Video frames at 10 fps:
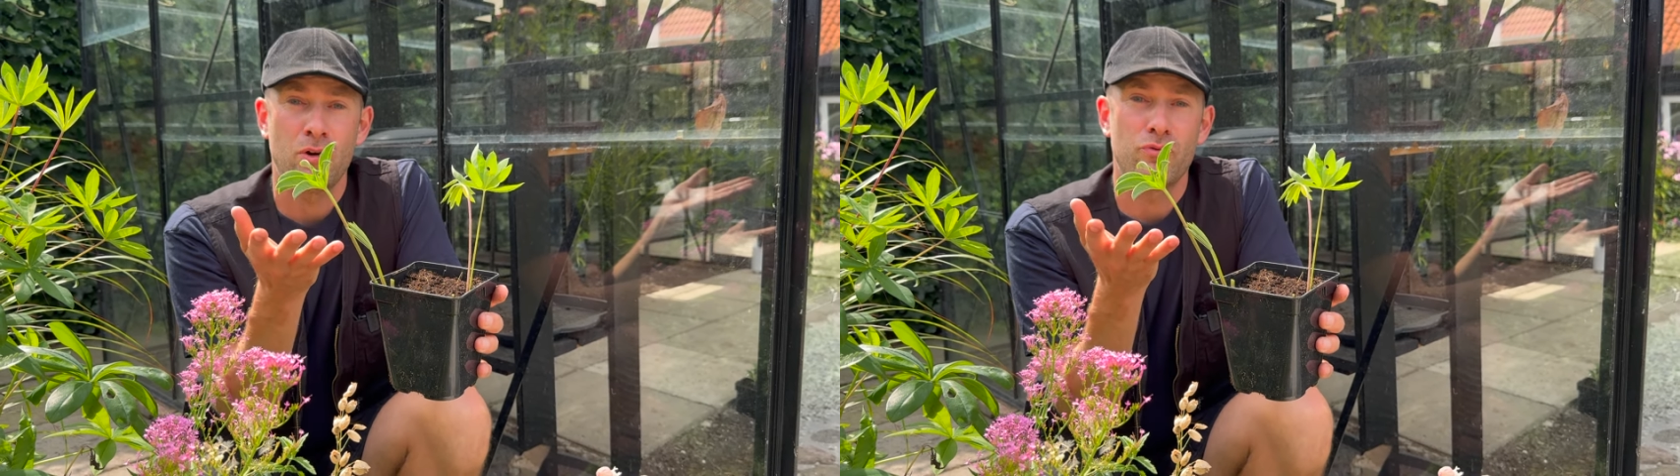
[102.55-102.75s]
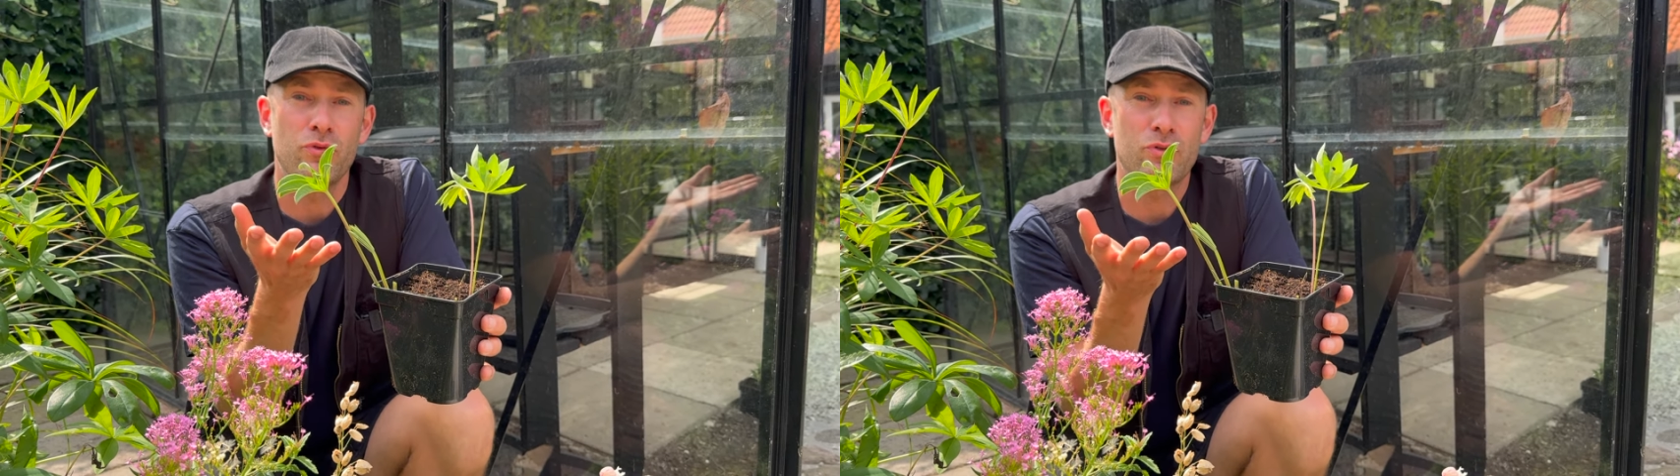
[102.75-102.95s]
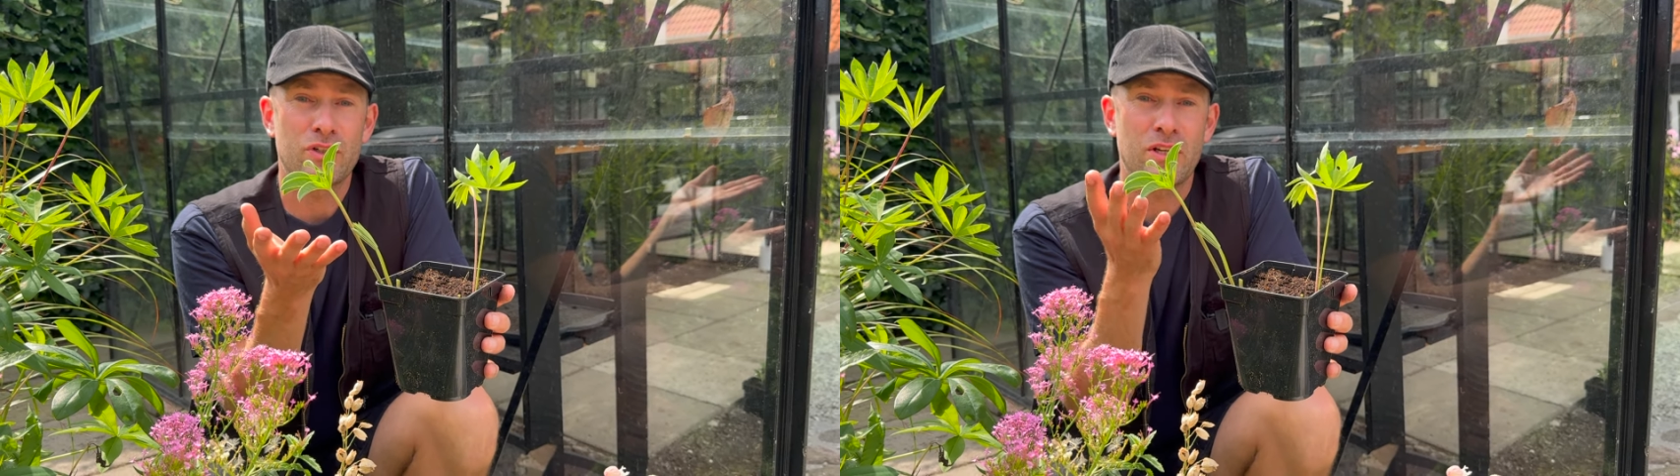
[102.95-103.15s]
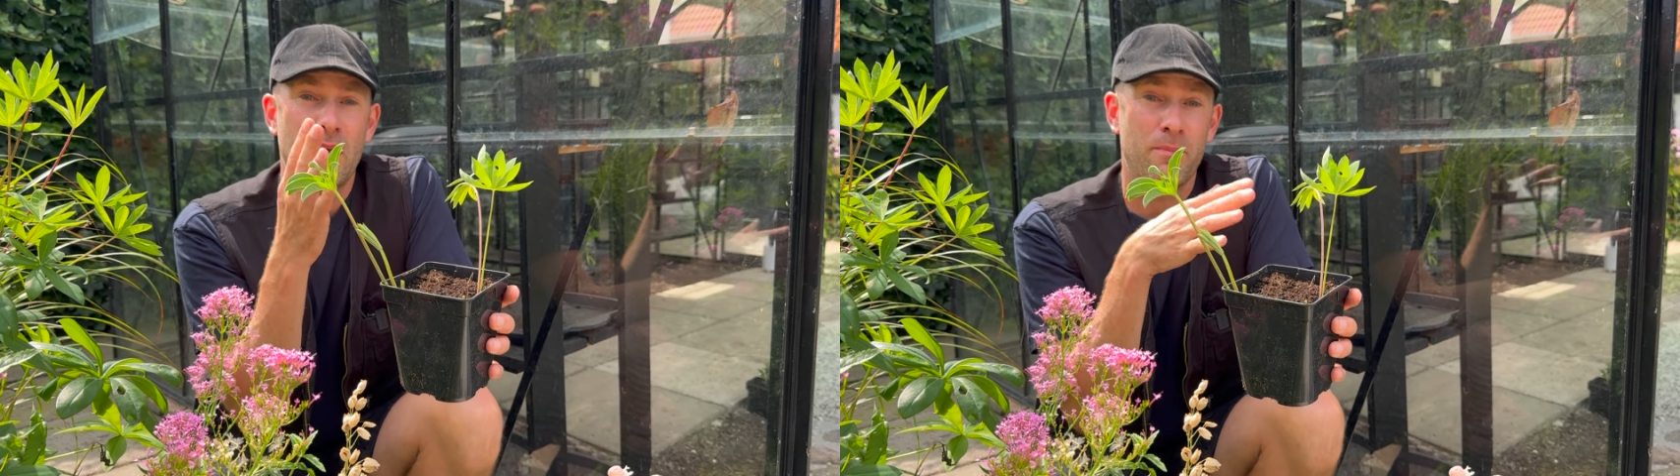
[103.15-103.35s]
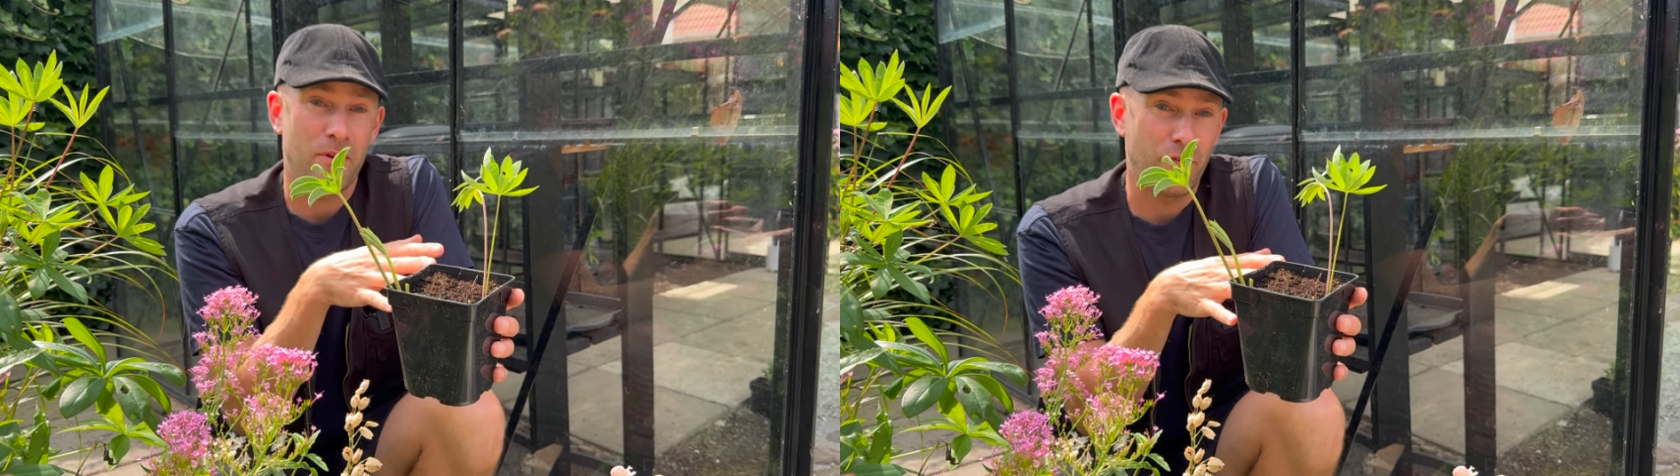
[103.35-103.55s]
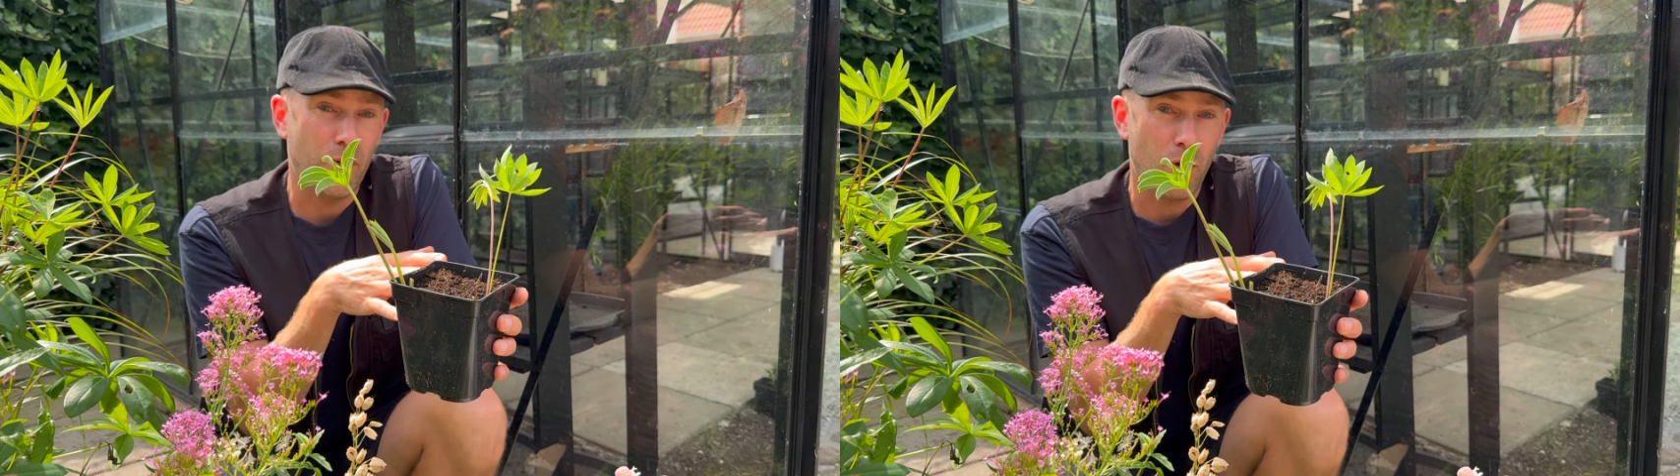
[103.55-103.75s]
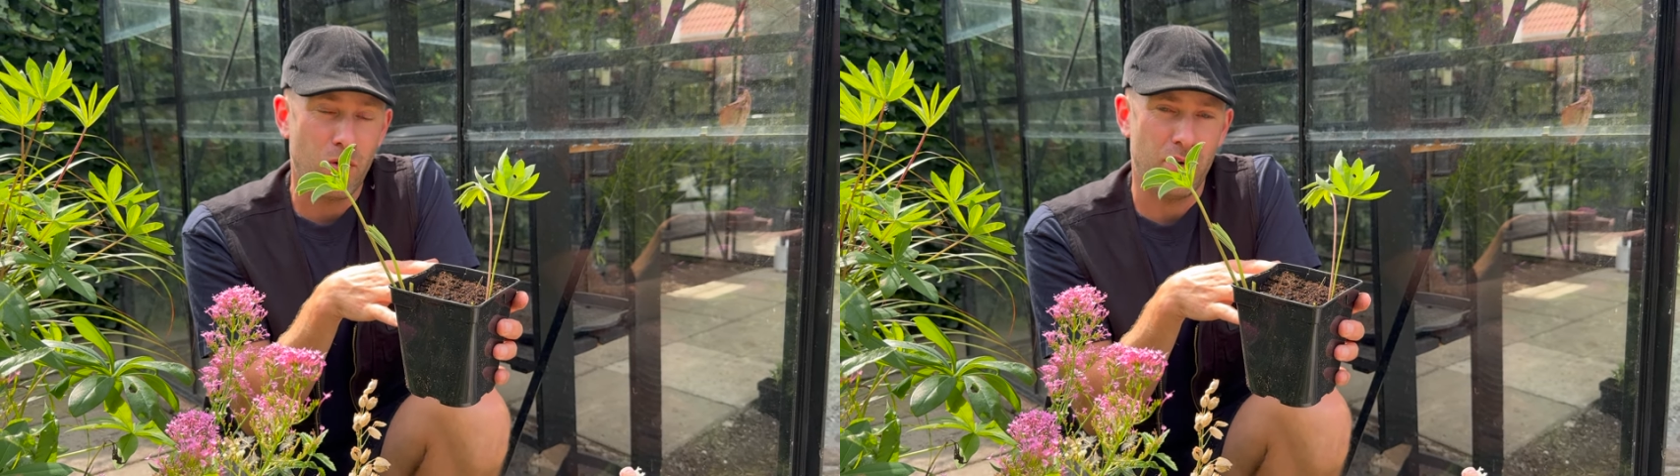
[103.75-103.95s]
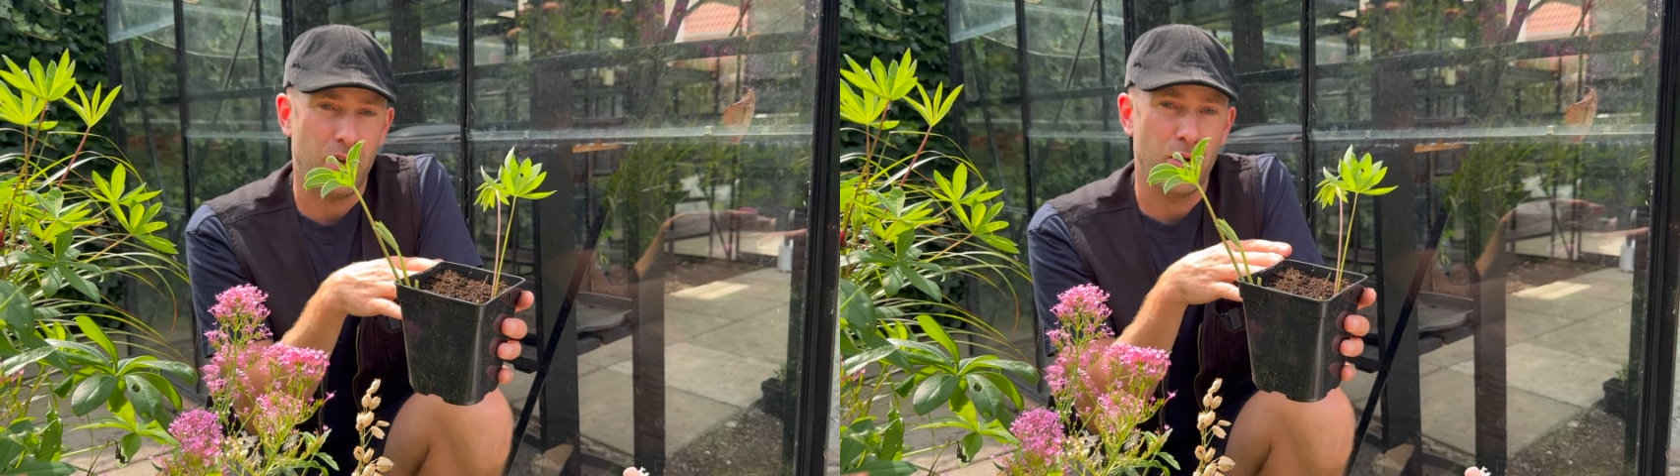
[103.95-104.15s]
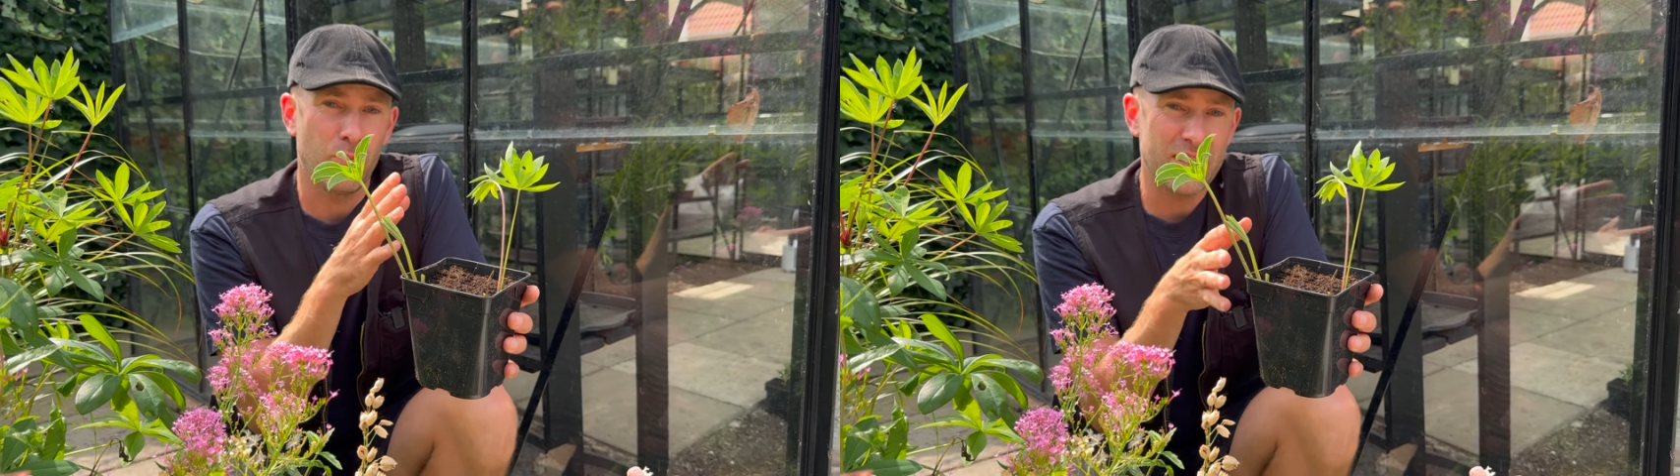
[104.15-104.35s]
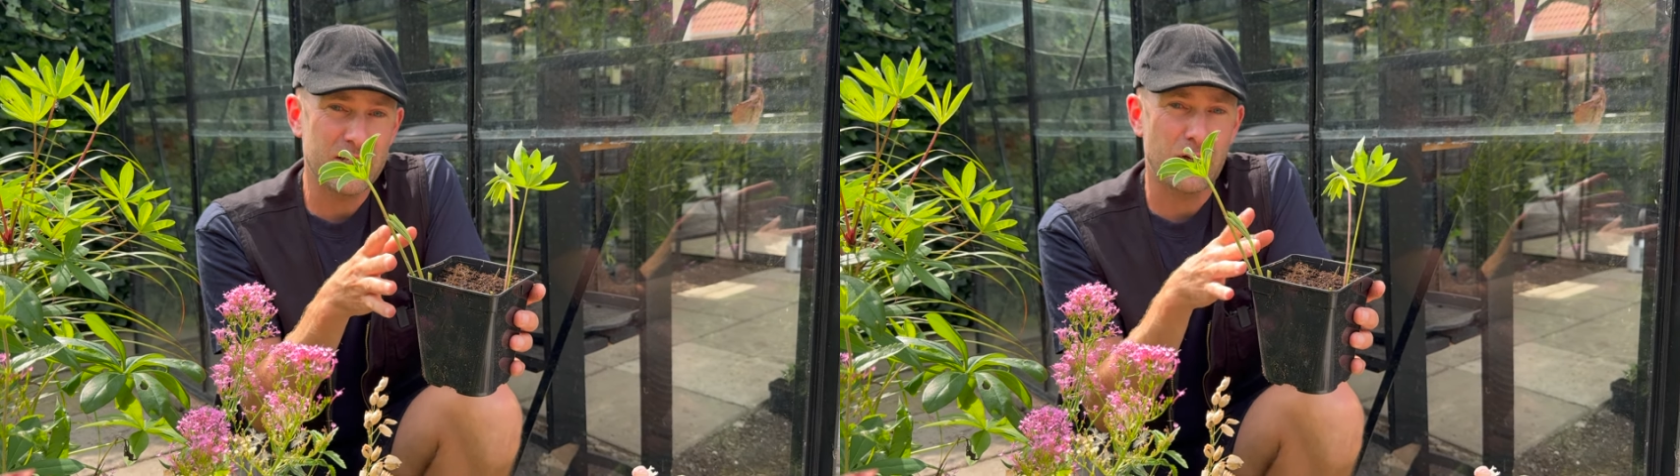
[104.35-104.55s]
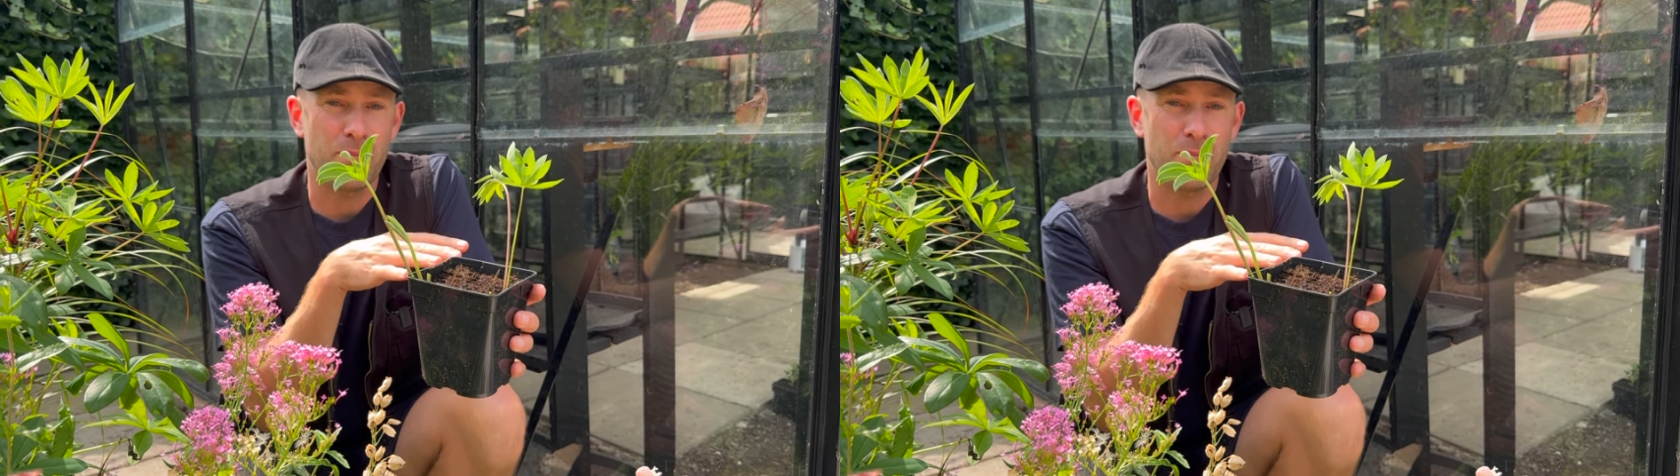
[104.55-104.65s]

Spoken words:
roots before winter,